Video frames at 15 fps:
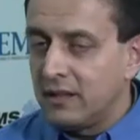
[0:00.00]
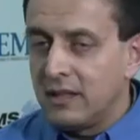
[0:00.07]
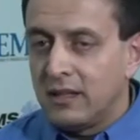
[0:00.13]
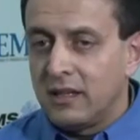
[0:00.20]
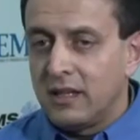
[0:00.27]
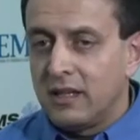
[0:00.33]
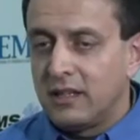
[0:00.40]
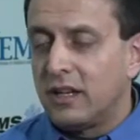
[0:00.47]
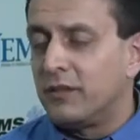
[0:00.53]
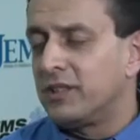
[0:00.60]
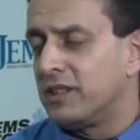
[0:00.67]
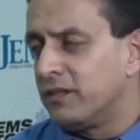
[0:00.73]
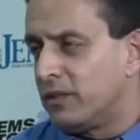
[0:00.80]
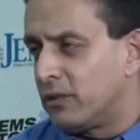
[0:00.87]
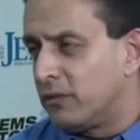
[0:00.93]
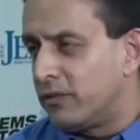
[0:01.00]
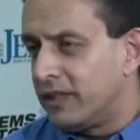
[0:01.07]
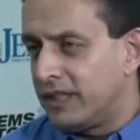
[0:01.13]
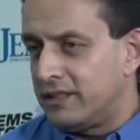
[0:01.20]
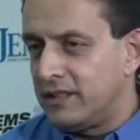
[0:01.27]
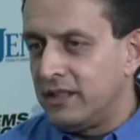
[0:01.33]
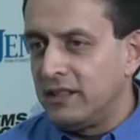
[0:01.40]
and obviously if they're over
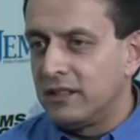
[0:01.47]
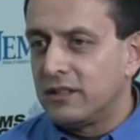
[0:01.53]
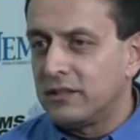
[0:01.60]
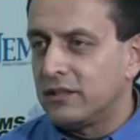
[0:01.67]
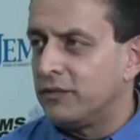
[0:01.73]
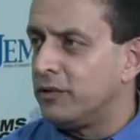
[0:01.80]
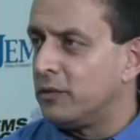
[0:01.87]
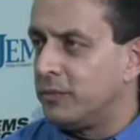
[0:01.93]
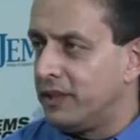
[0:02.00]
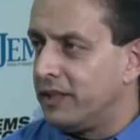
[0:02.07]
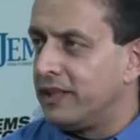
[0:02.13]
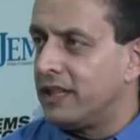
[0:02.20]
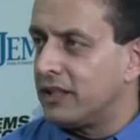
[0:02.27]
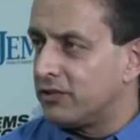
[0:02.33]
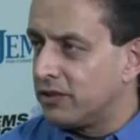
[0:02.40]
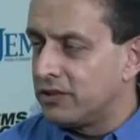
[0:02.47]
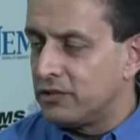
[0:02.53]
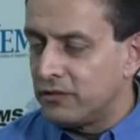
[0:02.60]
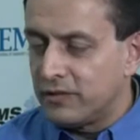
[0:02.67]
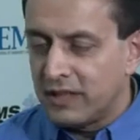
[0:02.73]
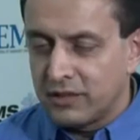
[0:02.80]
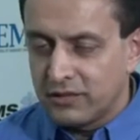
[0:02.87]
18, because if you're pediatrics,
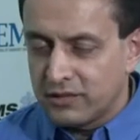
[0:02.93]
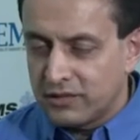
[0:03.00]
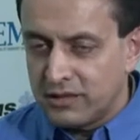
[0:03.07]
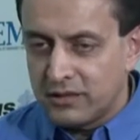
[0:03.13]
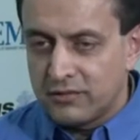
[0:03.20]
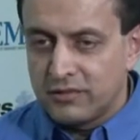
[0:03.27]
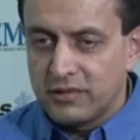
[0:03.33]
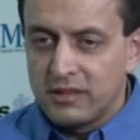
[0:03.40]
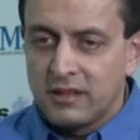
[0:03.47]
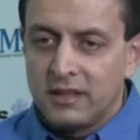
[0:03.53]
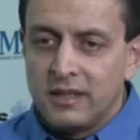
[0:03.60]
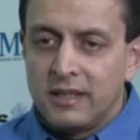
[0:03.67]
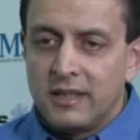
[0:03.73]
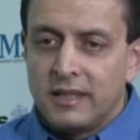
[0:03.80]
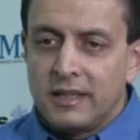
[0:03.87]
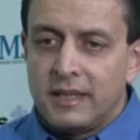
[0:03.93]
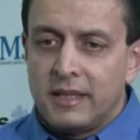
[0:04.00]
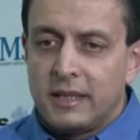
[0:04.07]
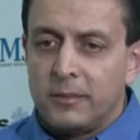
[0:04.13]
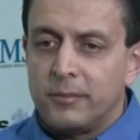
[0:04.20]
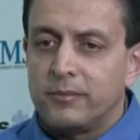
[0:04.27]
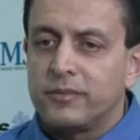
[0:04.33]
your vitals are different.
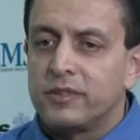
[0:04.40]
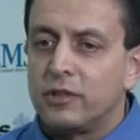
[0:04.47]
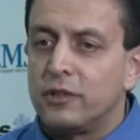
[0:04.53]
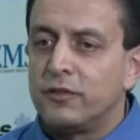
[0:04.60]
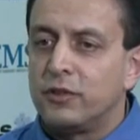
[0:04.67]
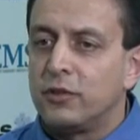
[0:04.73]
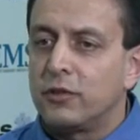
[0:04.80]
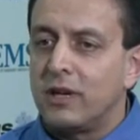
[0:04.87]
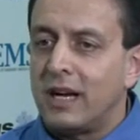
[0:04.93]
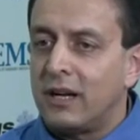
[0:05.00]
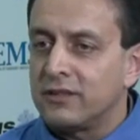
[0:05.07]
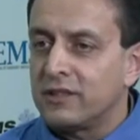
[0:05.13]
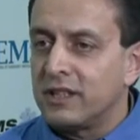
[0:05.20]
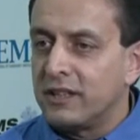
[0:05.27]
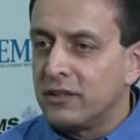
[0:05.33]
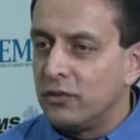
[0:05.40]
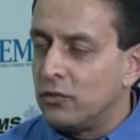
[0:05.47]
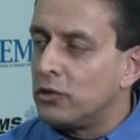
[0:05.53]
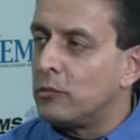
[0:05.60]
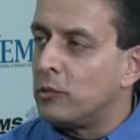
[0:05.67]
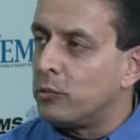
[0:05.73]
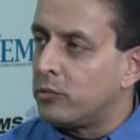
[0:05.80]
So if you're outside the
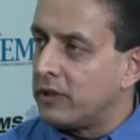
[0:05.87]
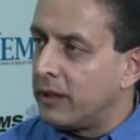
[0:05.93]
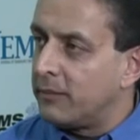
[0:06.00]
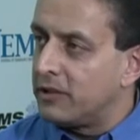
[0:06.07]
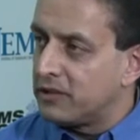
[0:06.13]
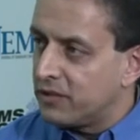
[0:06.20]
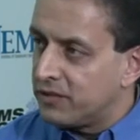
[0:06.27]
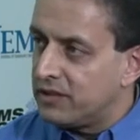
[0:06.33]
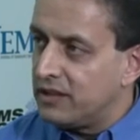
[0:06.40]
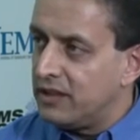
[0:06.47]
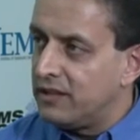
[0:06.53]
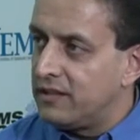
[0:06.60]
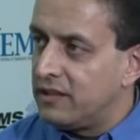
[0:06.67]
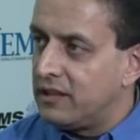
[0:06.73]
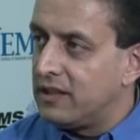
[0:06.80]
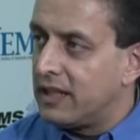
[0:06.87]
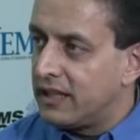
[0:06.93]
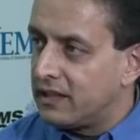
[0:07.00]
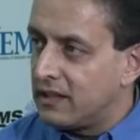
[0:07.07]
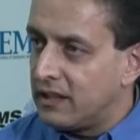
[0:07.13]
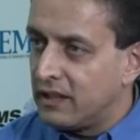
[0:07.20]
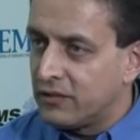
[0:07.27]
normal parameters of CDC
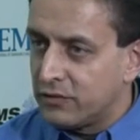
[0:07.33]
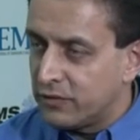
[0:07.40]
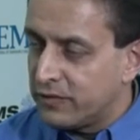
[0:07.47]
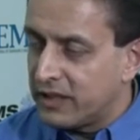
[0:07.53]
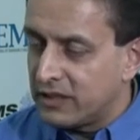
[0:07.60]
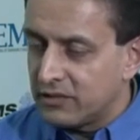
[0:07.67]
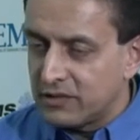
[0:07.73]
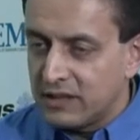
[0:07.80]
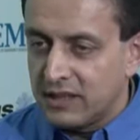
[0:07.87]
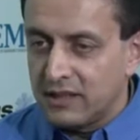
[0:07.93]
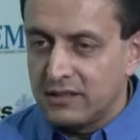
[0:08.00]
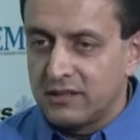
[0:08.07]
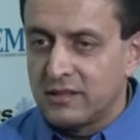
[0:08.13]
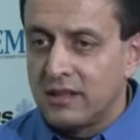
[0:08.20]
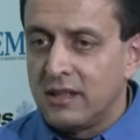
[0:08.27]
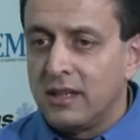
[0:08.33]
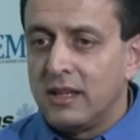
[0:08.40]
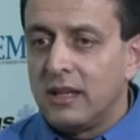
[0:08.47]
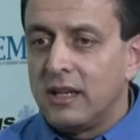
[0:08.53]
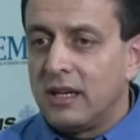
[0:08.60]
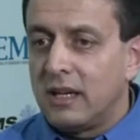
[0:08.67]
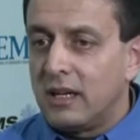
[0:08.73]
guidelines for vital signs,
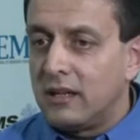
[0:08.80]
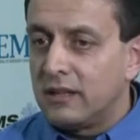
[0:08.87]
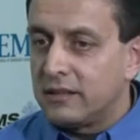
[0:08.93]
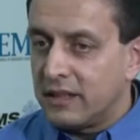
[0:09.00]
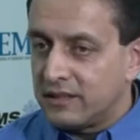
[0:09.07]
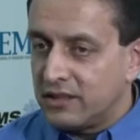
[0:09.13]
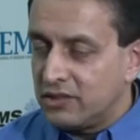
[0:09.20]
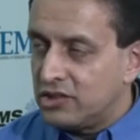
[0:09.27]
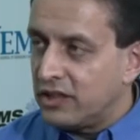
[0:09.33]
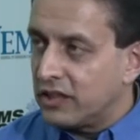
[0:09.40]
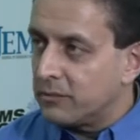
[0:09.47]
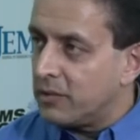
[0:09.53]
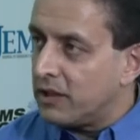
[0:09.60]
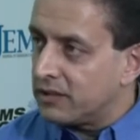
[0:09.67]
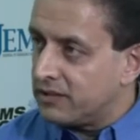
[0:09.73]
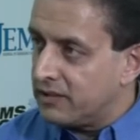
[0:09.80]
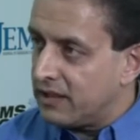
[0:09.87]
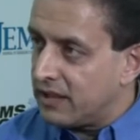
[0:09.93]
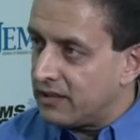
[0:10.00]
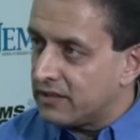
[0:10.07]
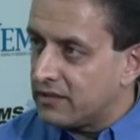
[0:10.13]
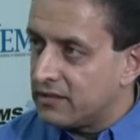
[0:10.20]
that's a checkbox
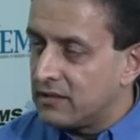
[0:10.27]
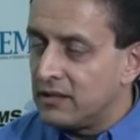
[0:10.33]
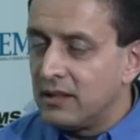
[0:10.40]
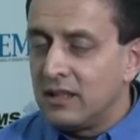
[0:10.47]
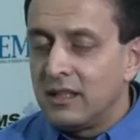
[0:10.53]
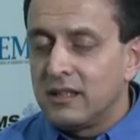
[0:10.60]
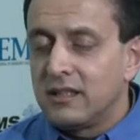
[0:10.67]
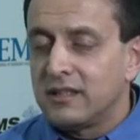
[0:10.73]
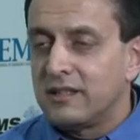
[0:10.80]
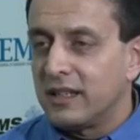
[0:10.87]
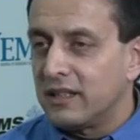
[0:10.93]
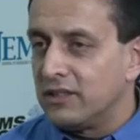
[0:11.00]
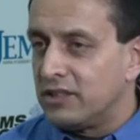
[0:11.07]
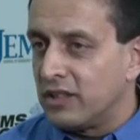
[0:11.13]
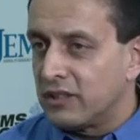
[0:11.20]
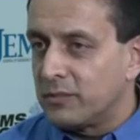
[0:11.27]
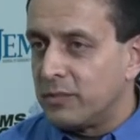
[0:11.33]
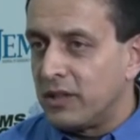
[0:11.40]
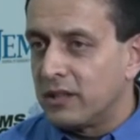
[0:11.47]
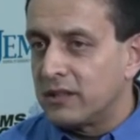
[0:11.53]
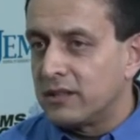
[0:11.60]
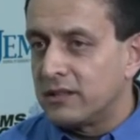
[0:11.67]
yes. The second
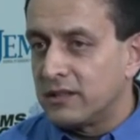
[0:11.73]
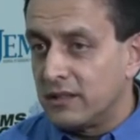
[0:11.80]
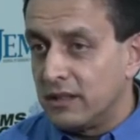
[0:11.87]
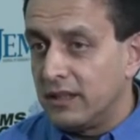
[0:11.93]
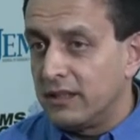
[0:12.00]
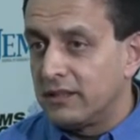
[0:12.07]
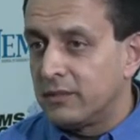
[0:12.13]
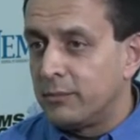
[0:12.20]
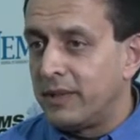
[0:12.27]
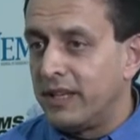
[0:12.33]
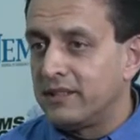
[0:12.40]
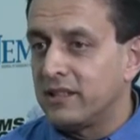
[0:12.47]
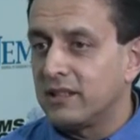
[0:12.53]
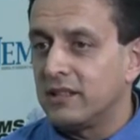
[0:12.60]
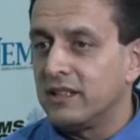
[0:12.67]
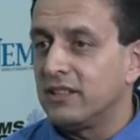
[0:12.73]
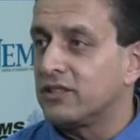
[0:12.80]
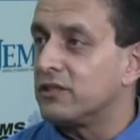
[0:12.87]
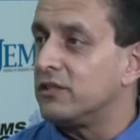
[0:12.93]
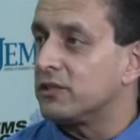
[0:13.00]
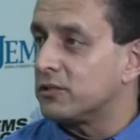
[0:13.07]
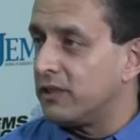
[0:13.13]
checkbox is basically
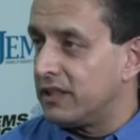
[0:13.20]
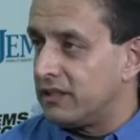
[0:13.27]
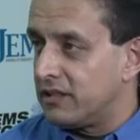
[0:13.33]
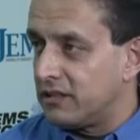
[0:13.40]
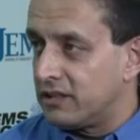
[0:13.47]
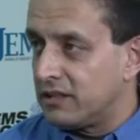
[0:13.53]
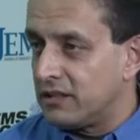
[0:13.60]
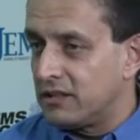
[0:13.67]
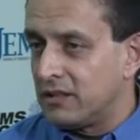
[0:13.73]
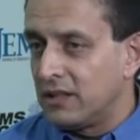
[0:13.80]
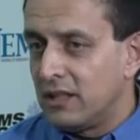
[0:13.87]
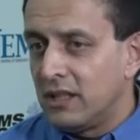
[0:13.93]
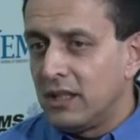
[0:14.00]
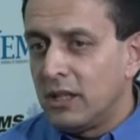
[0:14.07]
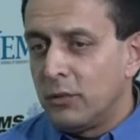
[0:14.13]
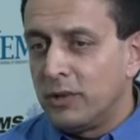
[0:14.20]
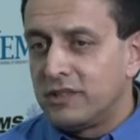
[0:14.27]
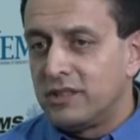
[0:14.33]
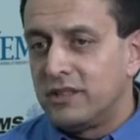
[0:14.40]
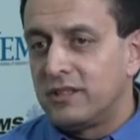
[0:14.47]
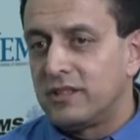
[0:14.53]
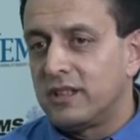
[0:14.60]
SIRS criteria,
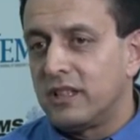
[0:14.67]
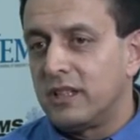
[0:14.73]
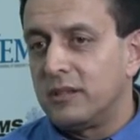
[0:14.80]
which is